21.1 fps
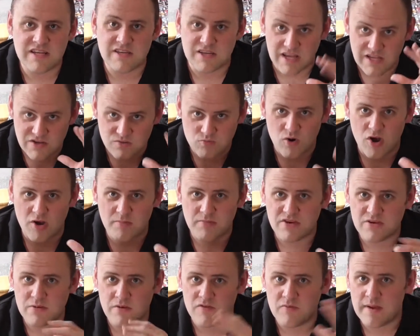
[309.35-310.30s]
It's rock
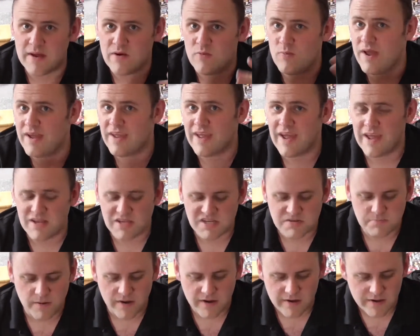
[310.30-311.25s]
music with a bit of reggae
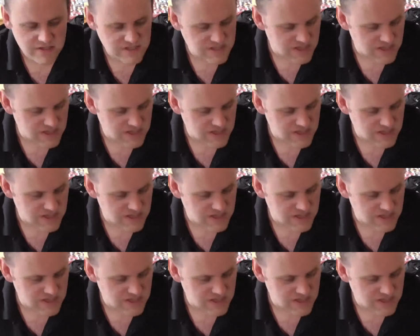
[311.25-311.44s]
inspired.